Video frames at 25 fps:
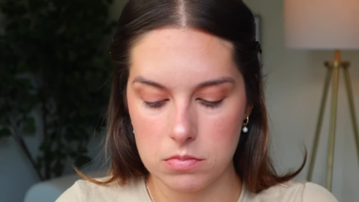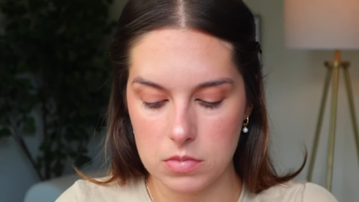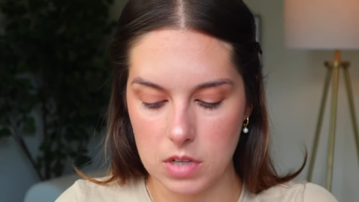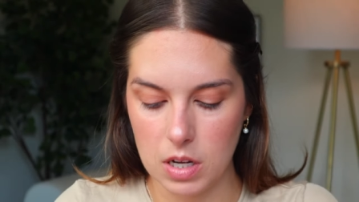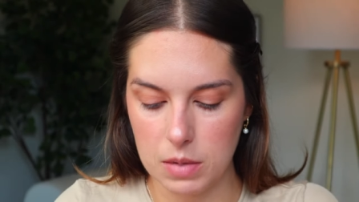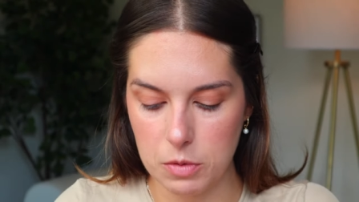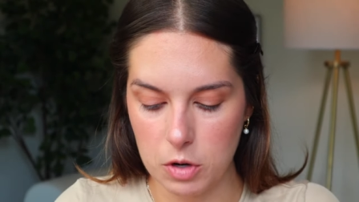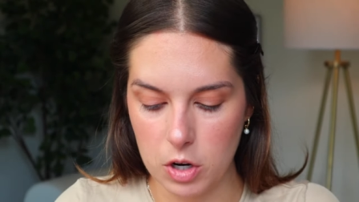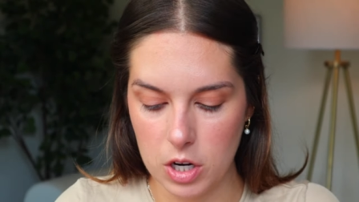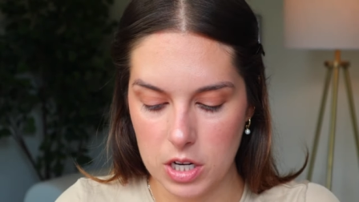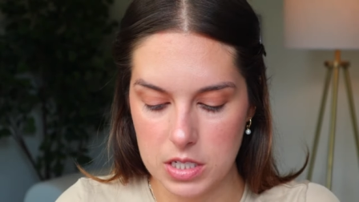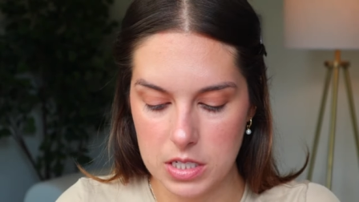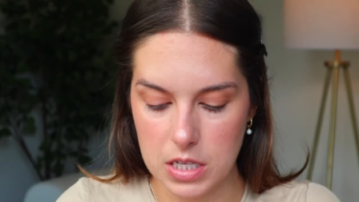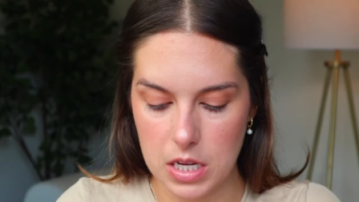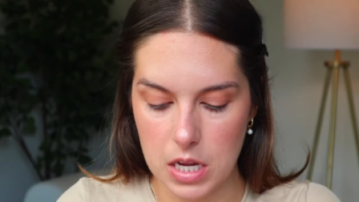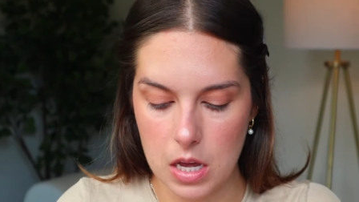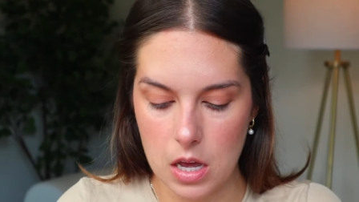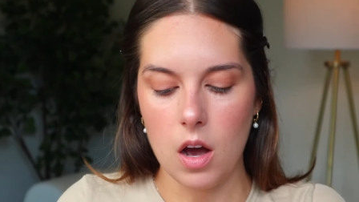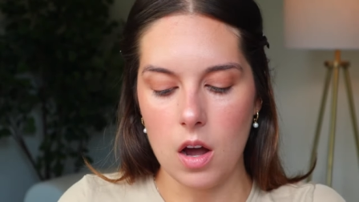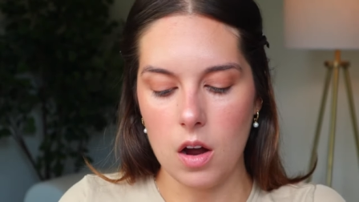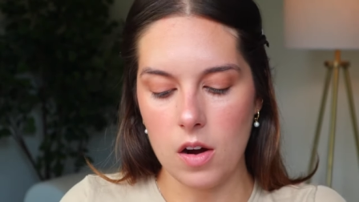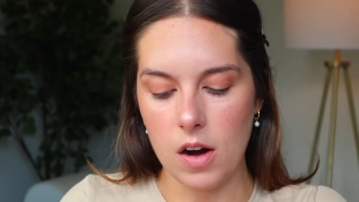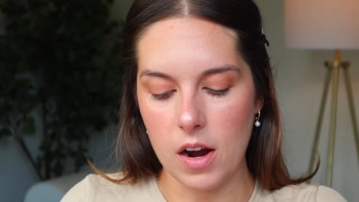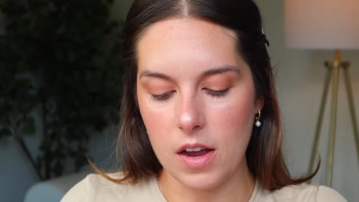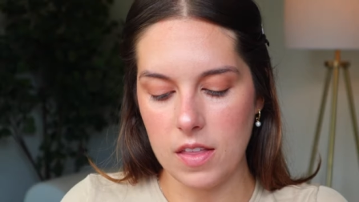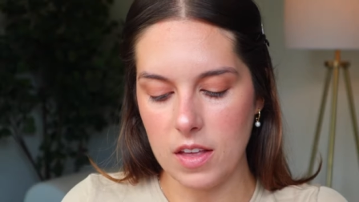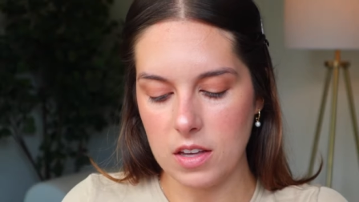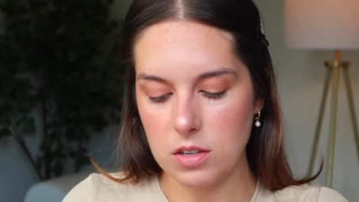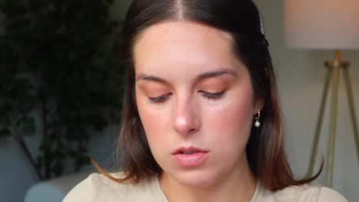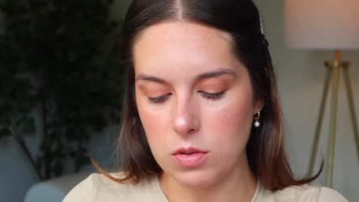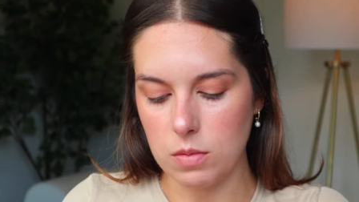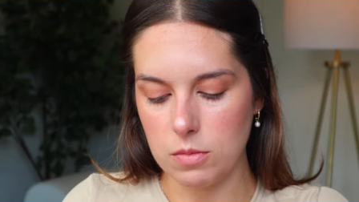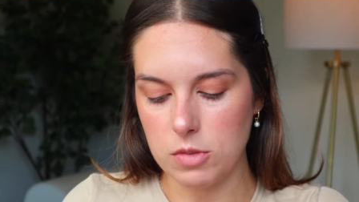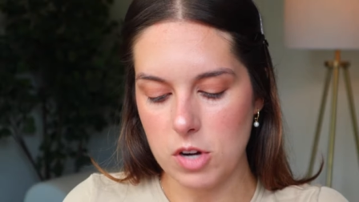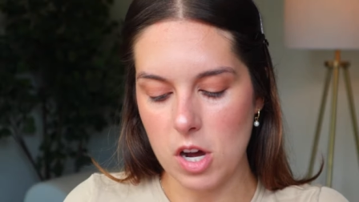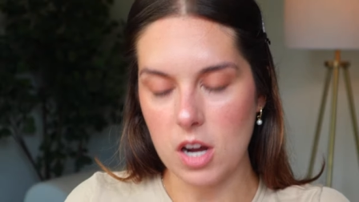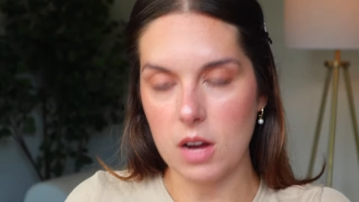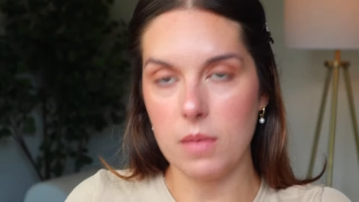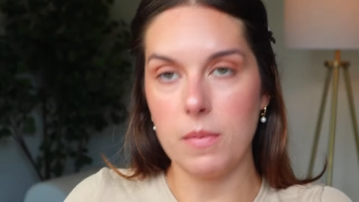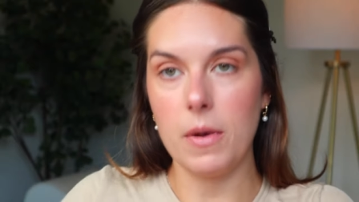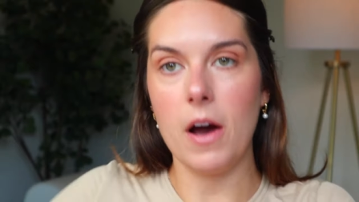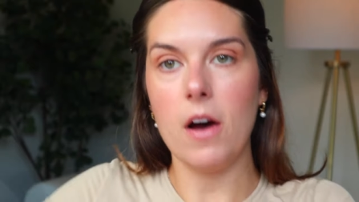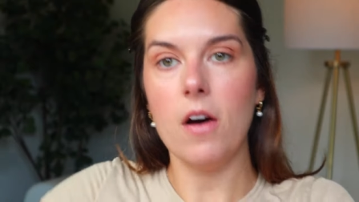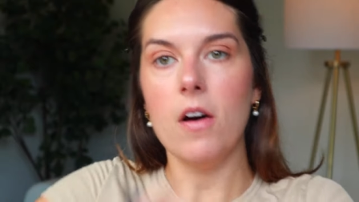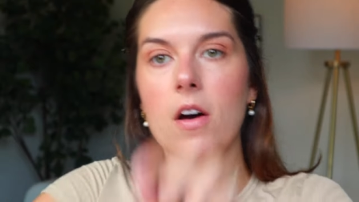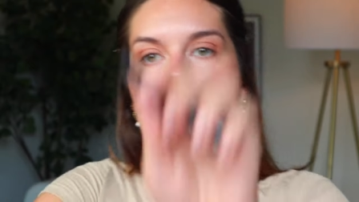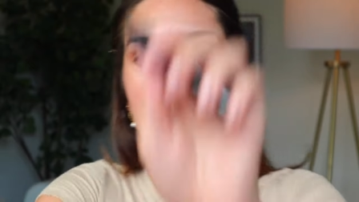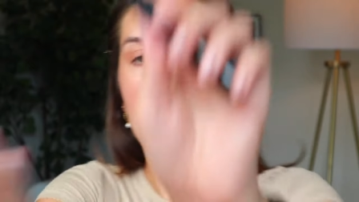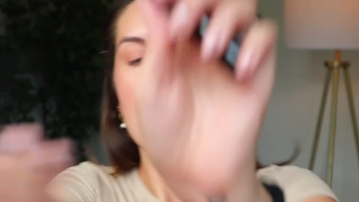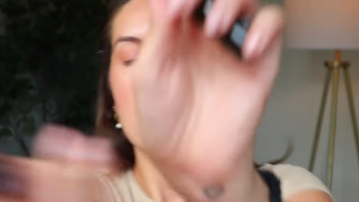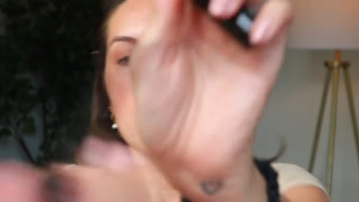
I'm crazy. All right, that's what I'm talking about.